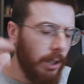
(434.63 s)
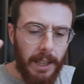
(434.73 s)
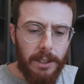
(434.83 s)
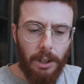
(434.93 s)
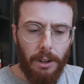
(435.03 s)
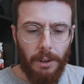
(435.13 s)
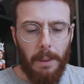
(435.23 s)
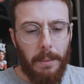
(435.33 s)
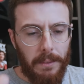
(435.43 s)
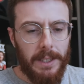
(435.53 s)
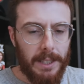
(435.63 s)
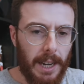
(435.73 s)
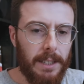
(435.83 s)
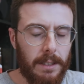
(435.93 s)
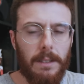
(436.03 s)
So let's go through, I mean, we've
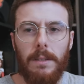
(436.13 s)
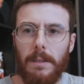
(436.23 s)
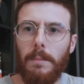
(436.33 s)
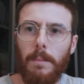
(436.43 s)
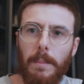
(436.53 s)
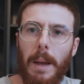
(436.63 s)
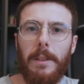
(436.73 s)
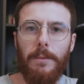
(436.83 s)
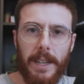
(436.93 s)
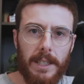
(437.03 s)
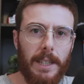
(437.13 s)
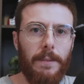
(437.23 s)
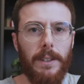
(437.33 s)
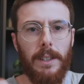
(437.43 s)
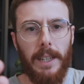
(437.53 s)
discussed maybe the reasoning
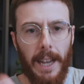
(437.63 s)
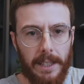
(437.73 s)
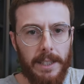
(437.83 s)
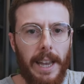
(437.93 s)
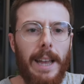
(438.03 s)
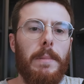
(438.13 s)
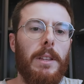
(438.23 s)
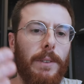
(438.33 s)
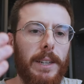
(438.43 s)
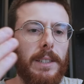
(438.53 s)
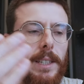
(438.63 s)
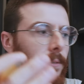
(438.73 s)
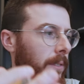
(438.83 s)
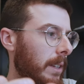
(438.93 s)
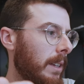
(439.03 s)
for KTM and the reasoning
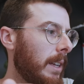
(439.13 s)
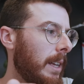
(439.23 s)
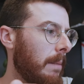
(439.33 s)
for